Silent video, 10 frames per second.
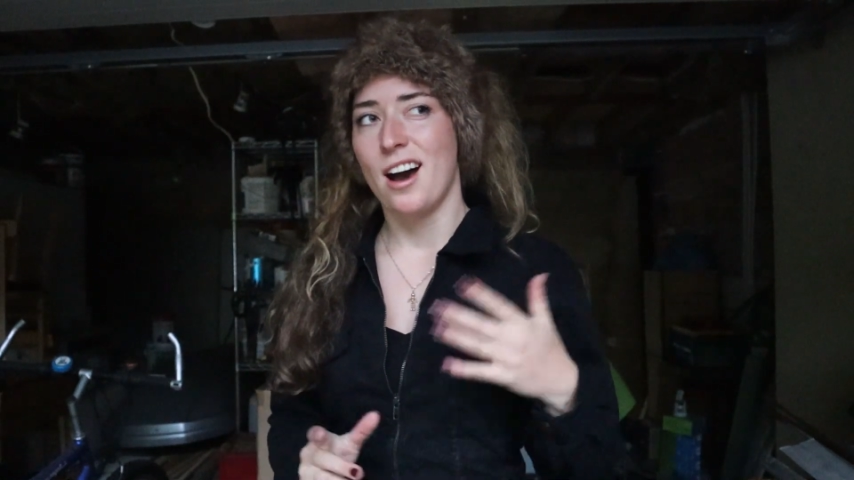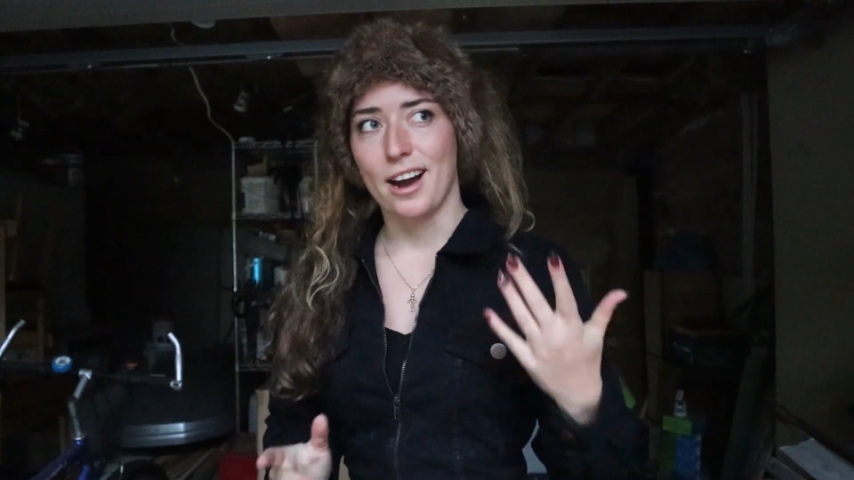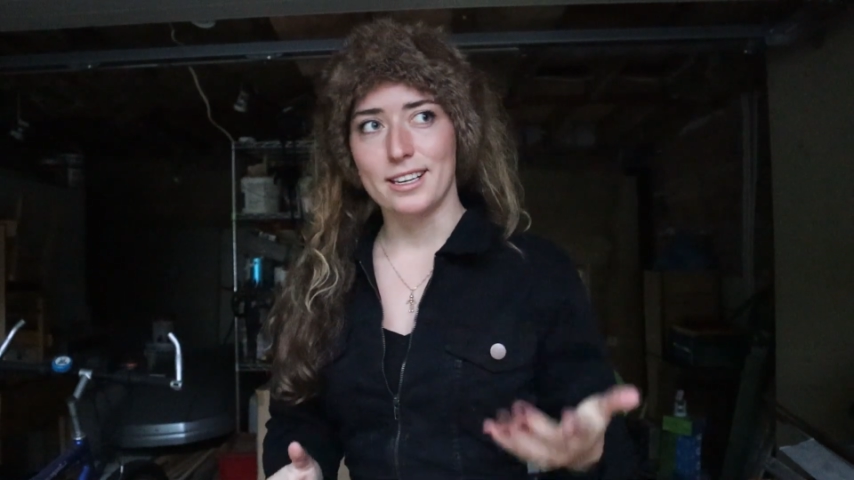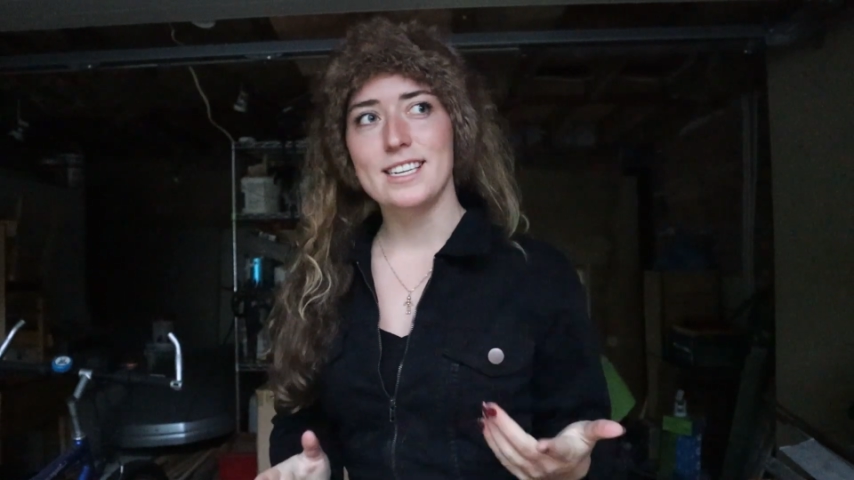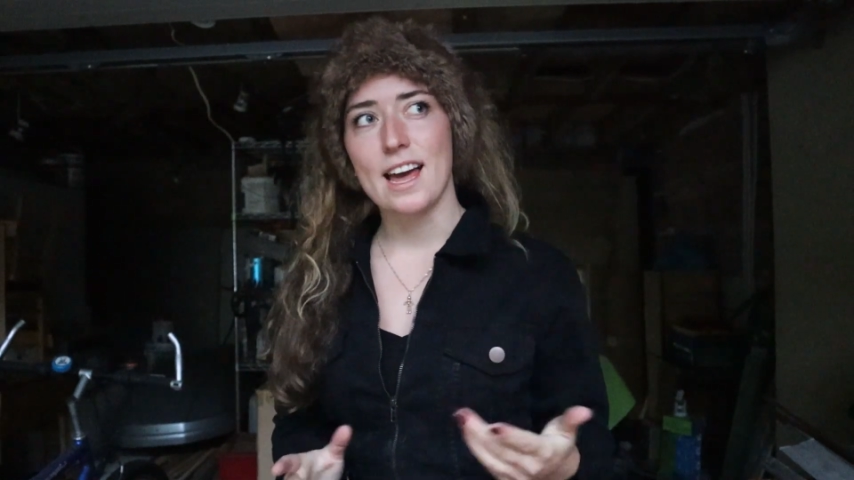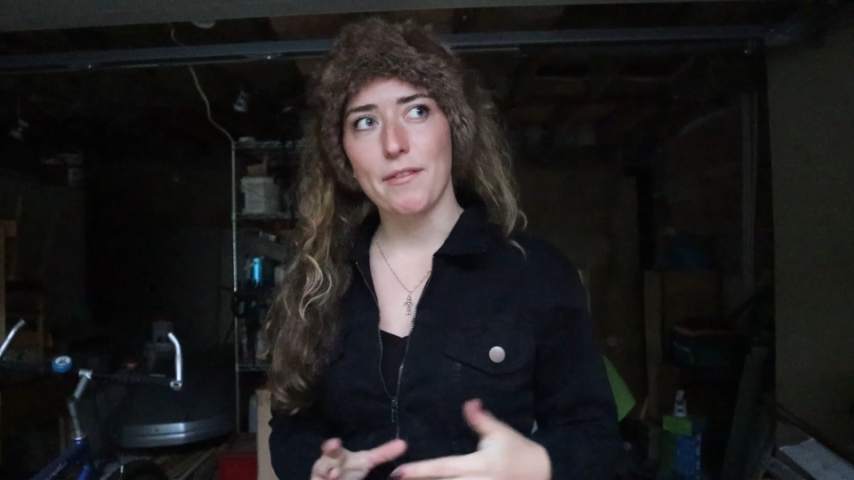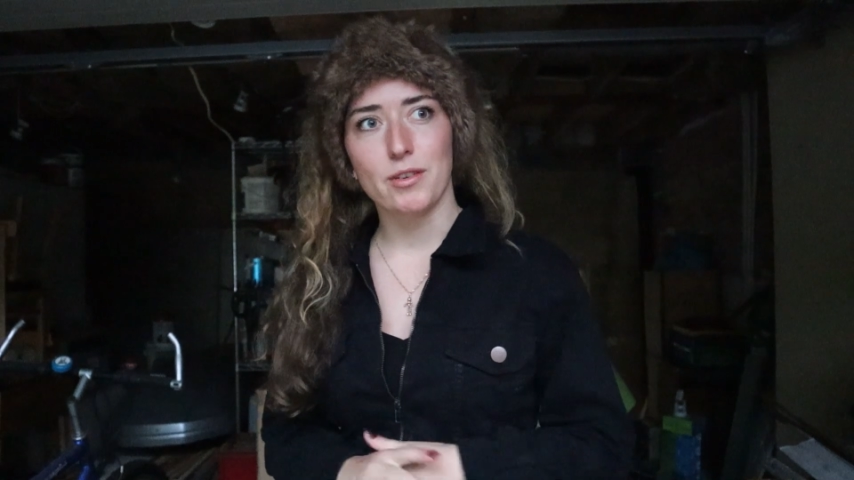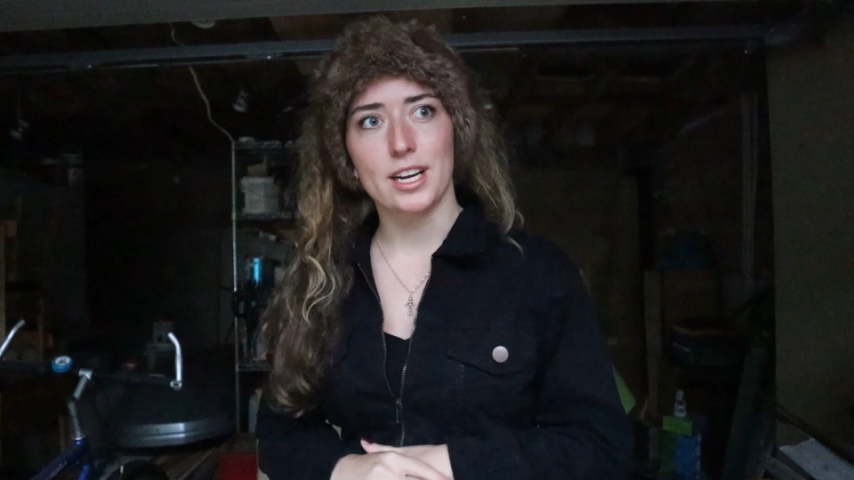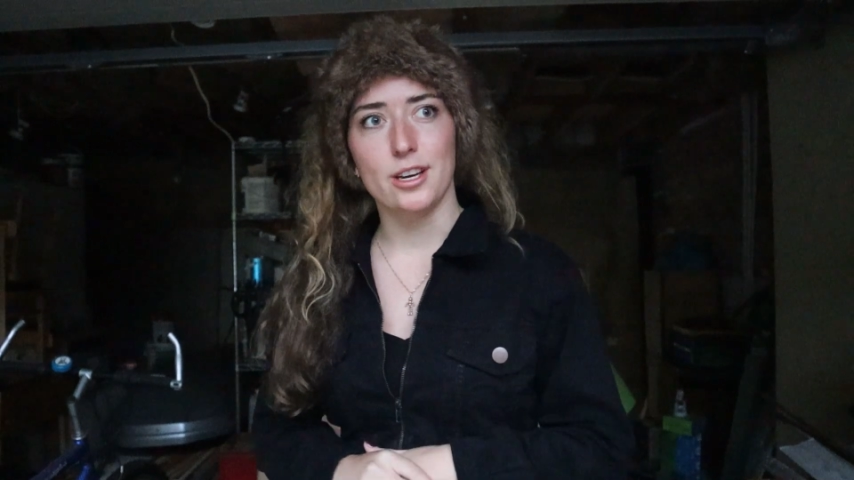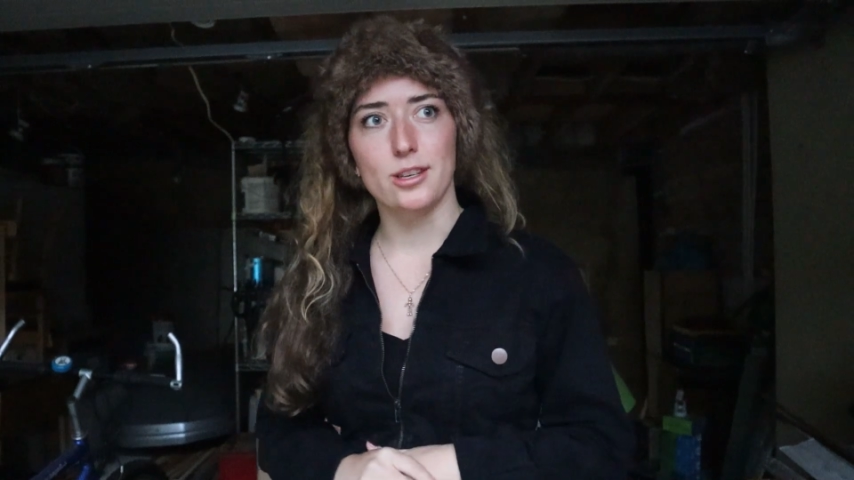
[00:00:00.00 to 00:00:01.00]
I'd never
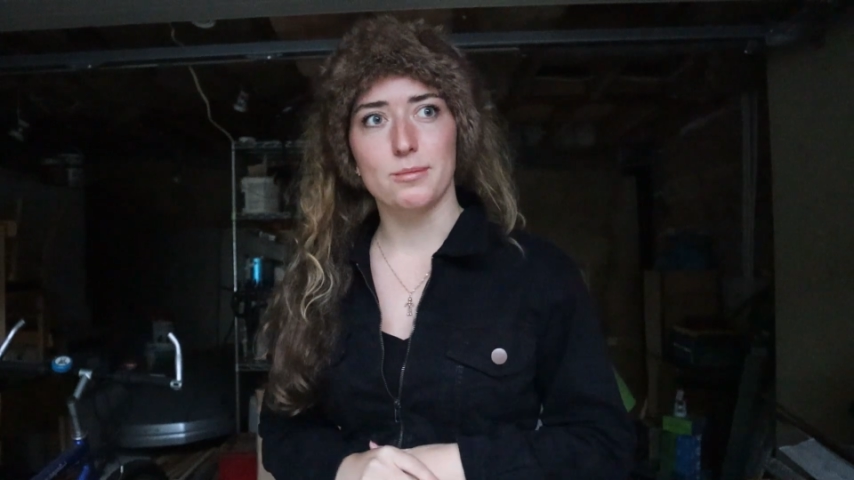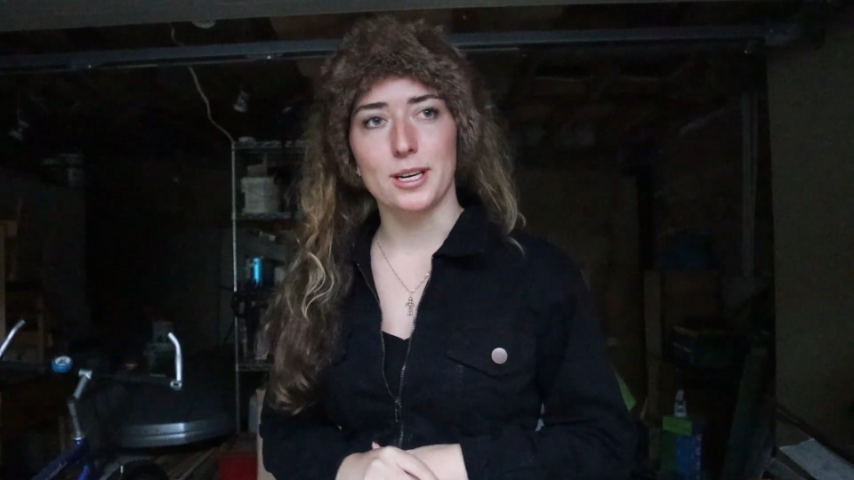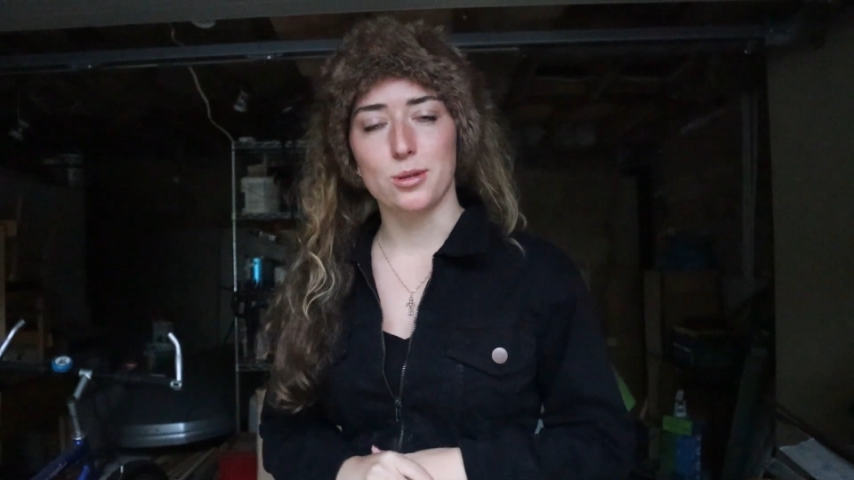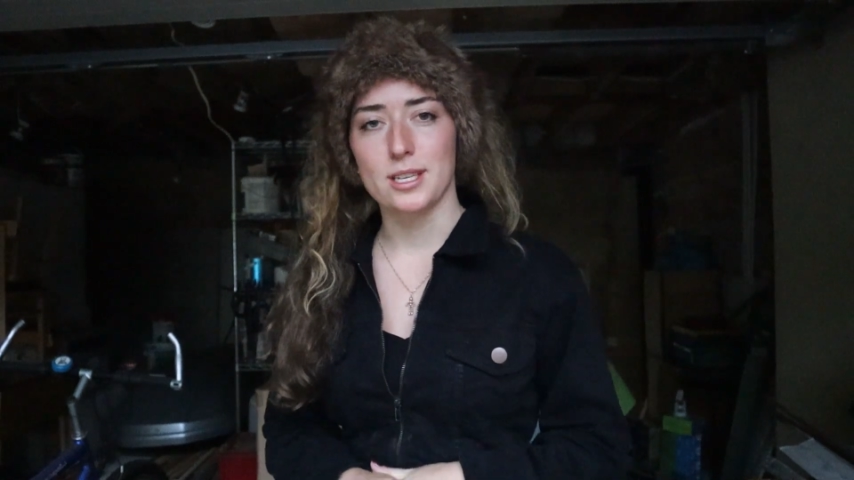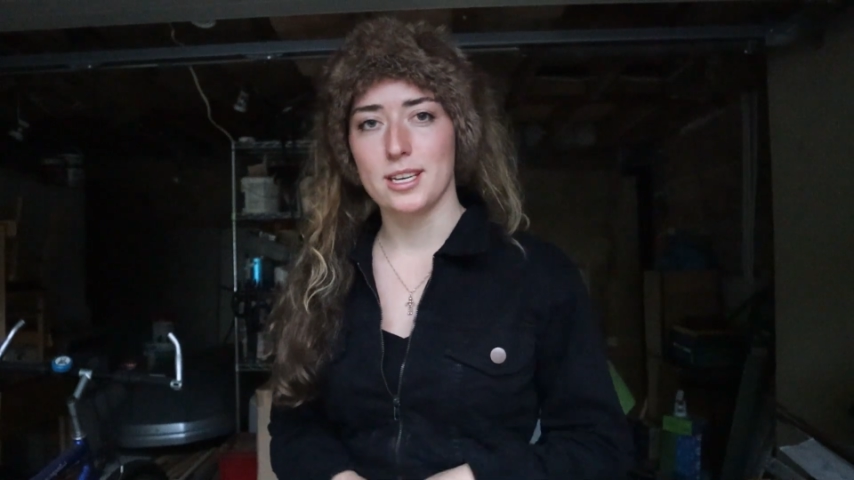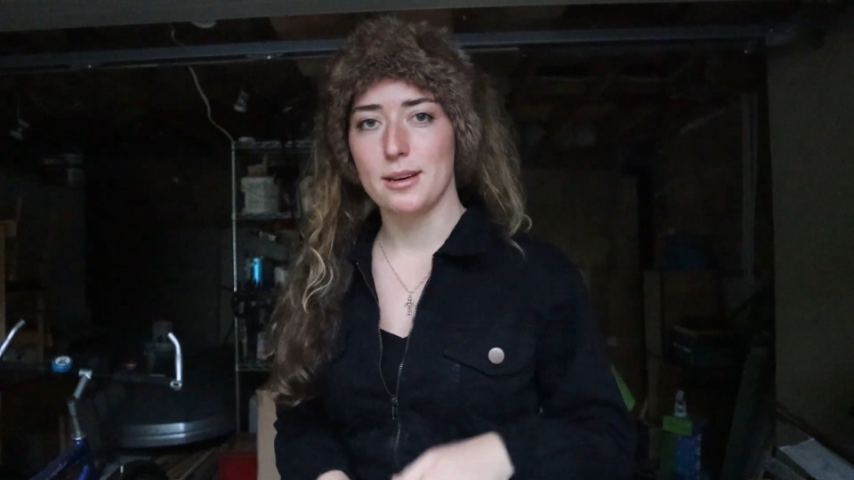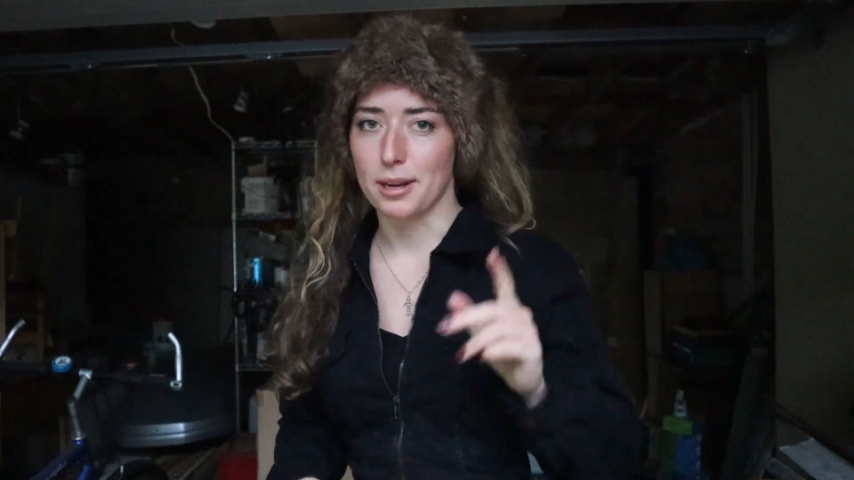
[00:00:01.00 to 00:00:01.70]
really use my Twitter,